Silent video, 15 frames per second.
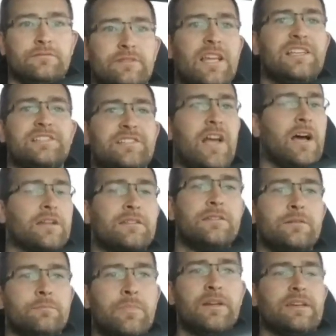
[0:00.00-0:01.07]
They sucked.
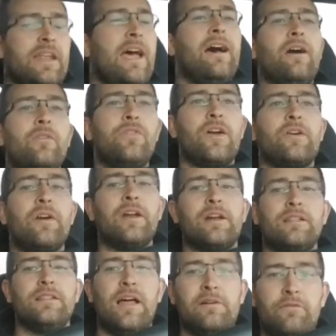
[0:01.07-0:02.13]
But now they're at
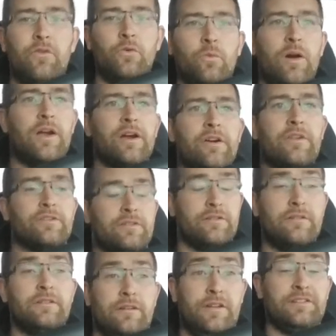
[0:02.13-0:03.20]
a level where
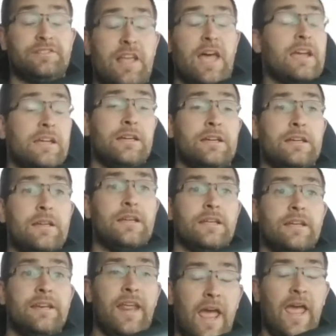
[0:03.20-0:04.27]
it's like,
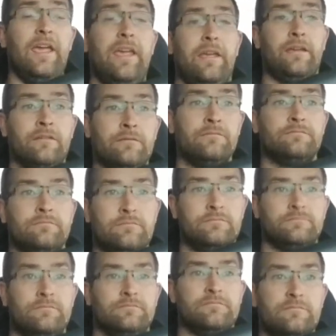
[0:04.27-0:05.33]
dang,
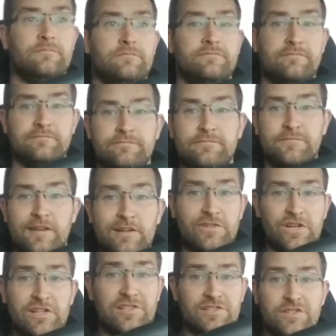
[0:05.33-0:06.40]
they're
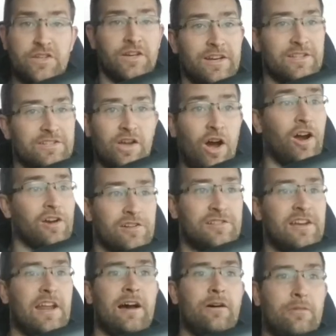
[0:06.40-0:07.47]
just as good as cars
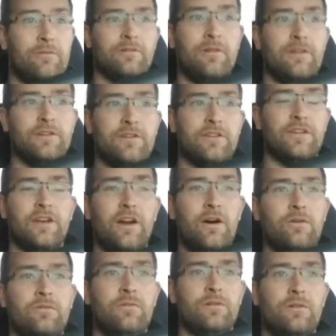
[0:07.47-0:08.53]
now, you know?